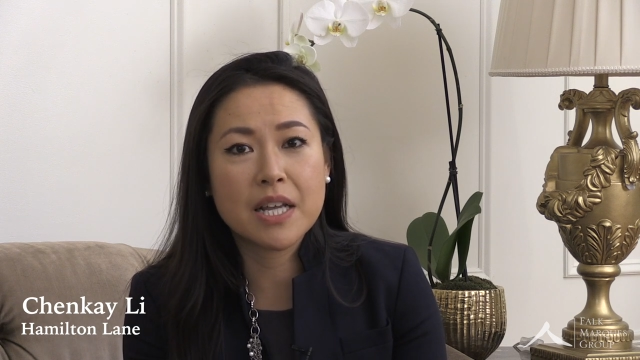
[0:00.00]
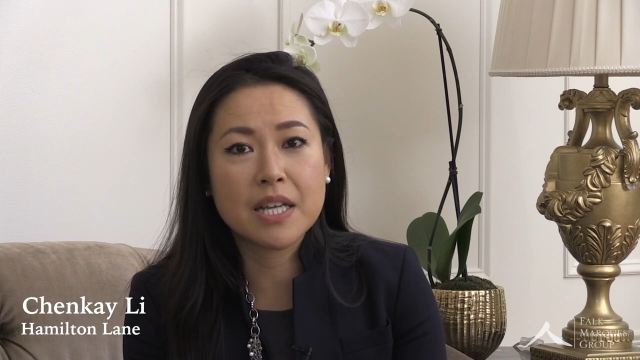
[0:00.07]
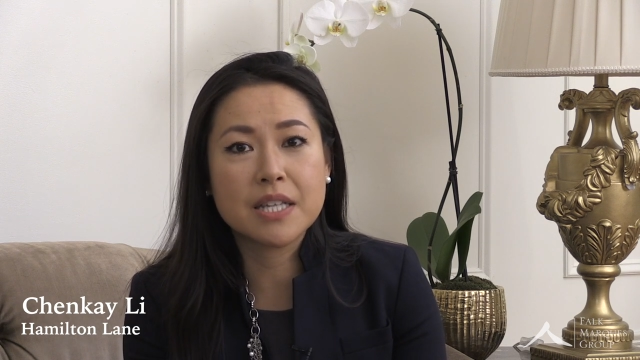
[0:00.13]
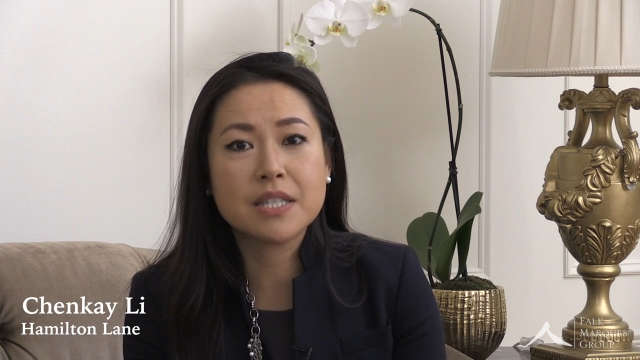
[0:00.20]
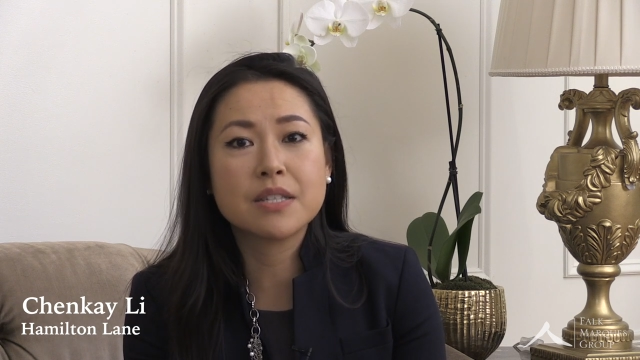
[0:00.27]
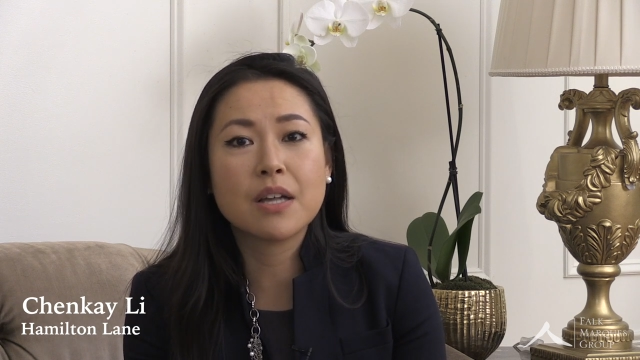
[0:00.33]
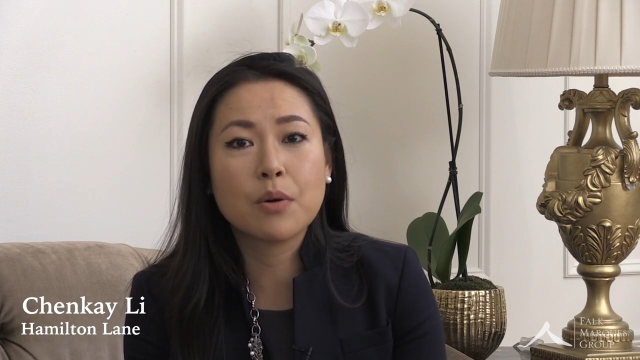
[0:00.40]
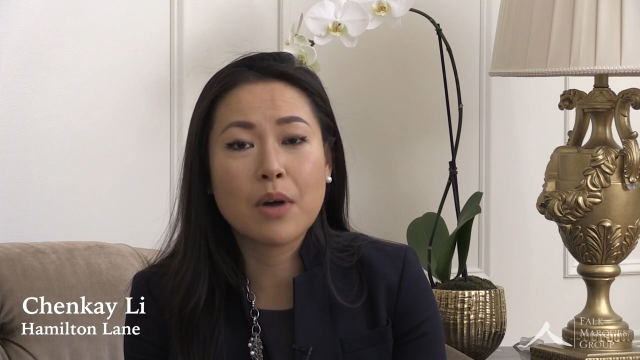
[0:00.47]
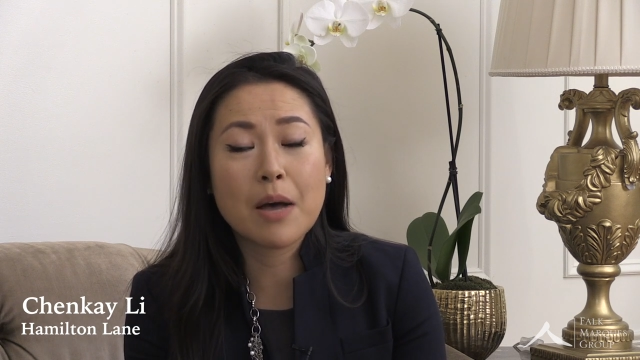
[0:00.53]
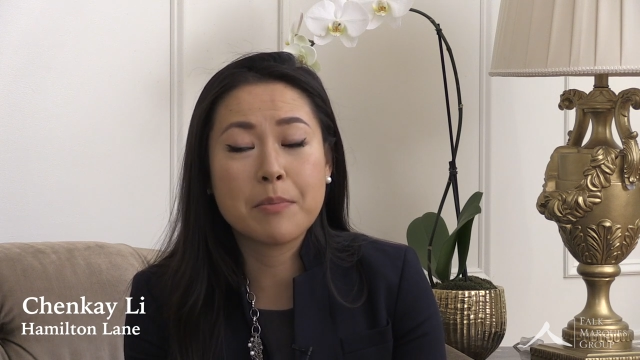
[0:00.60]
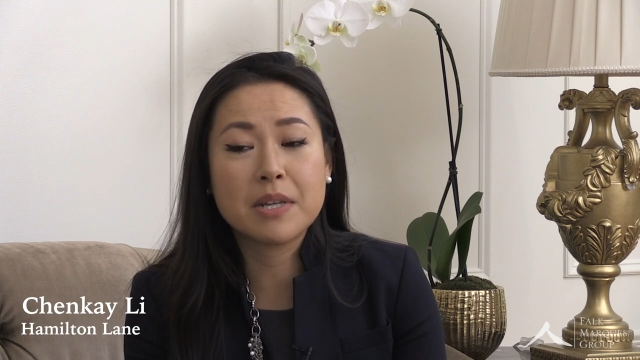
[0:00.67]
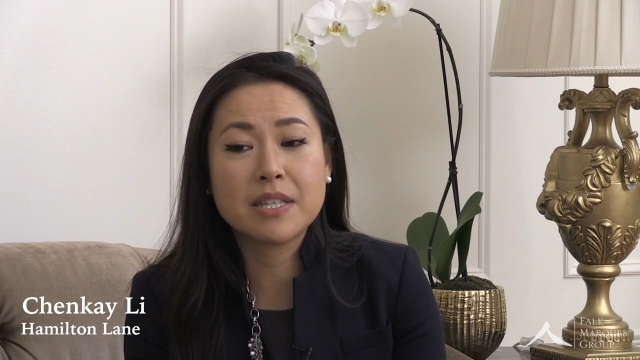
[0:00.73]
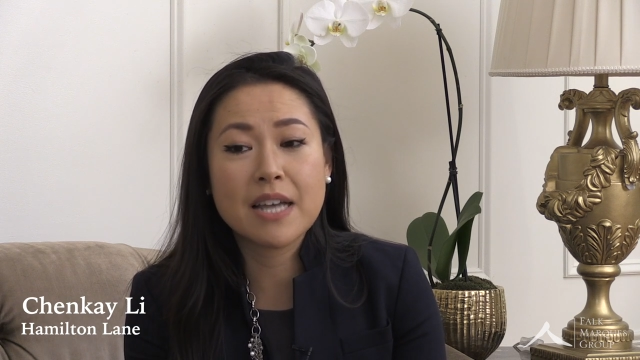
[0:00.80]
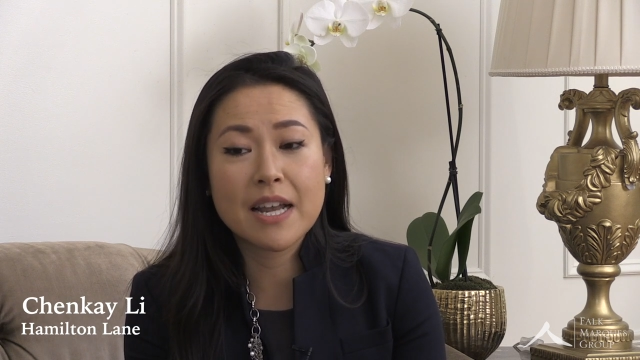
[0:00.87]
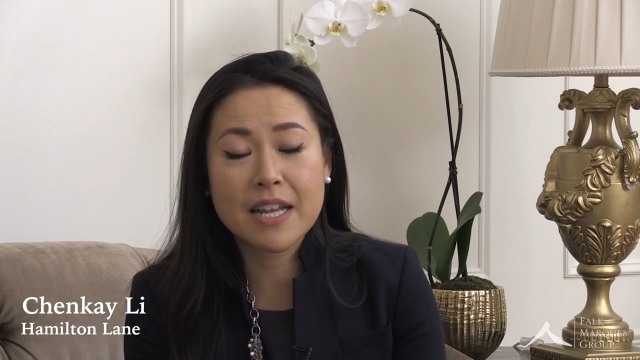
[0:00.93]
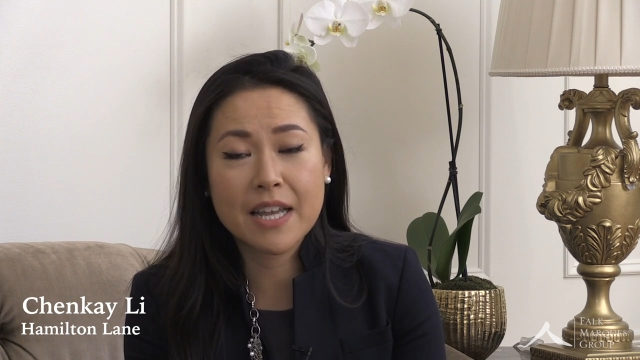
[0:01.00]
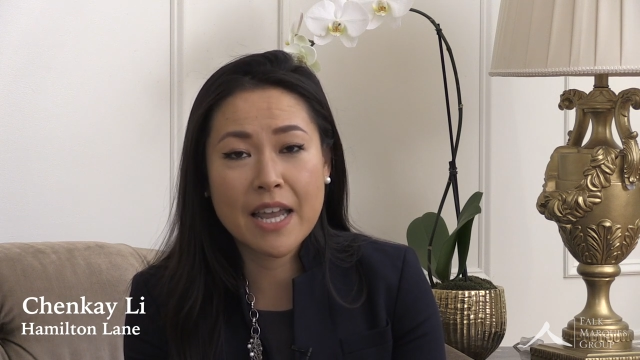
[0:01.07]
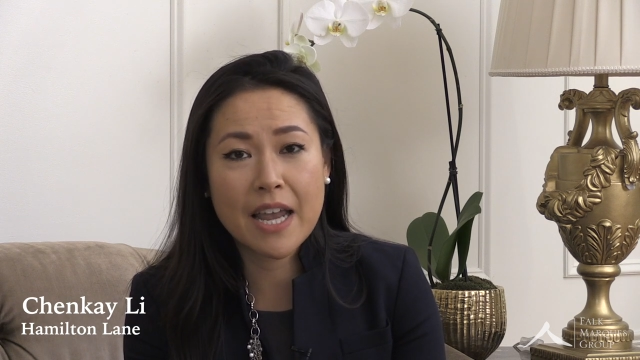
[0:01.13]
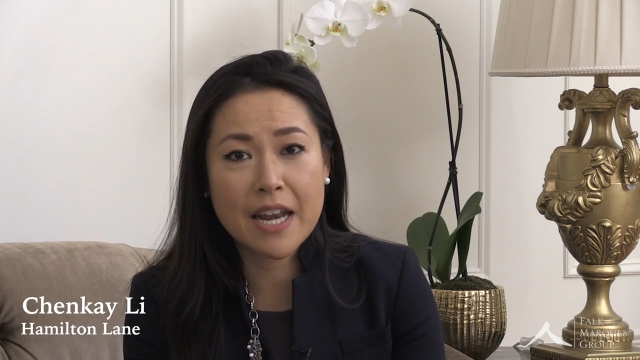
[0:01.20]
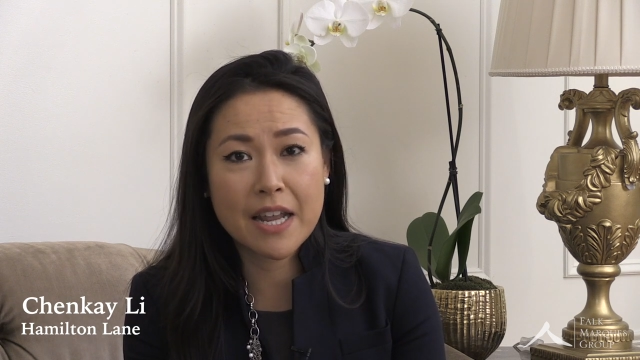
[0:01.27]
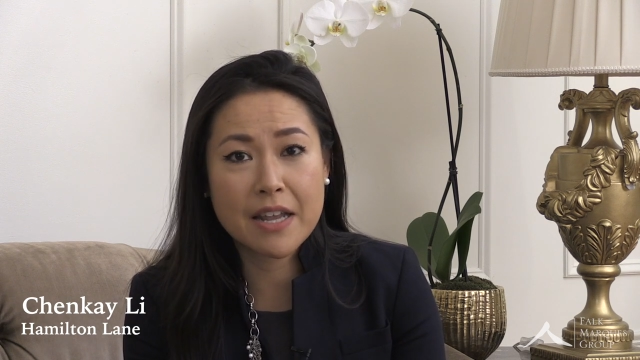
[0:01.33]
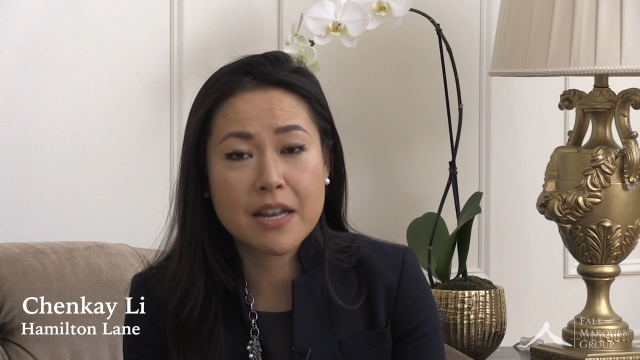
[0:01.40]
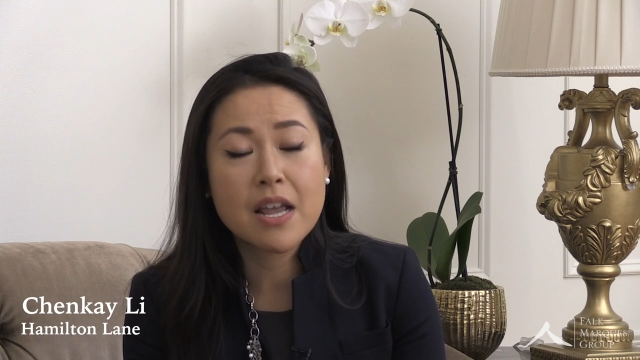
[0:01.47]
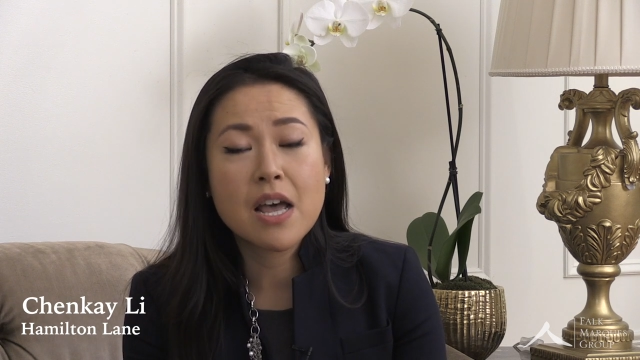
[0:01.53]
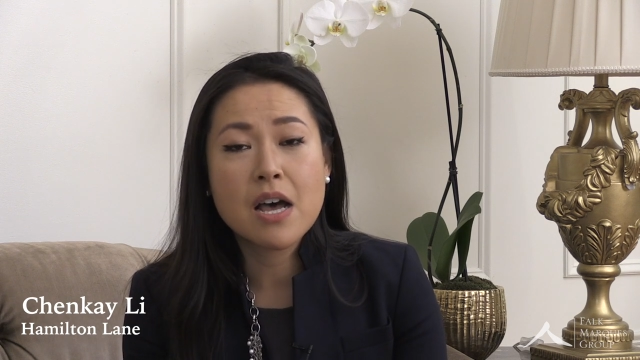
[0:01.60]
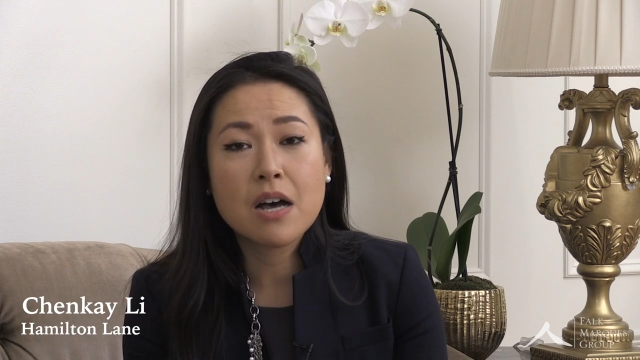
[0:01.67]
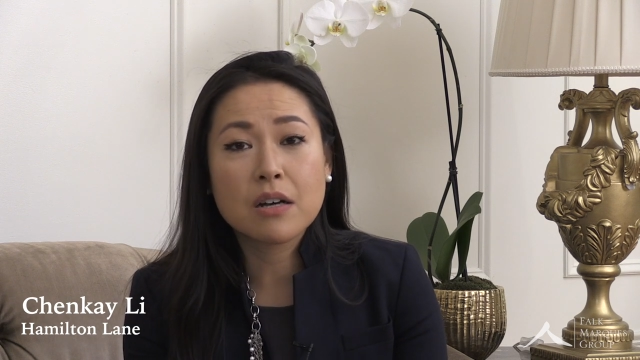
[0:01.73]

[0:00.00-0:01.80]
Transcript: is I'm a dedicated